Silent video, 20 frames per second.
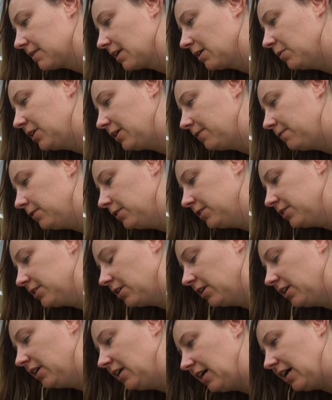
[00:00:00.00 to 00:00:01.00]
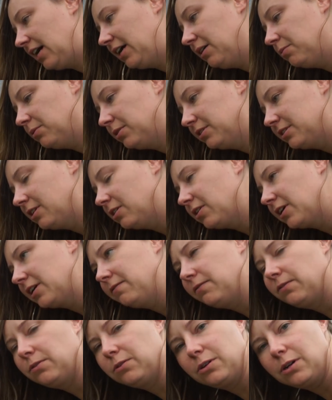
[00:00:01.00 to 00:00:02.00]
When I first got it, I was
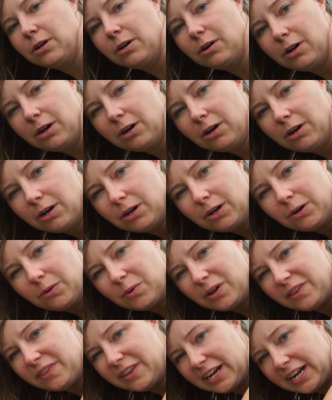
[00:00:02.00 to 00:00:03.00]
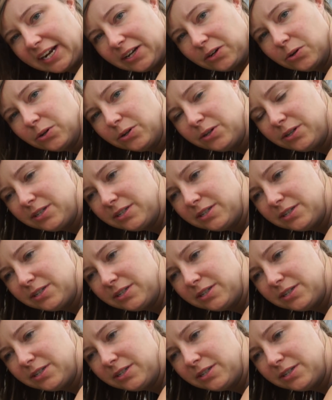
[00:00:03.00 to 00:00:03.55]
looking for one that I could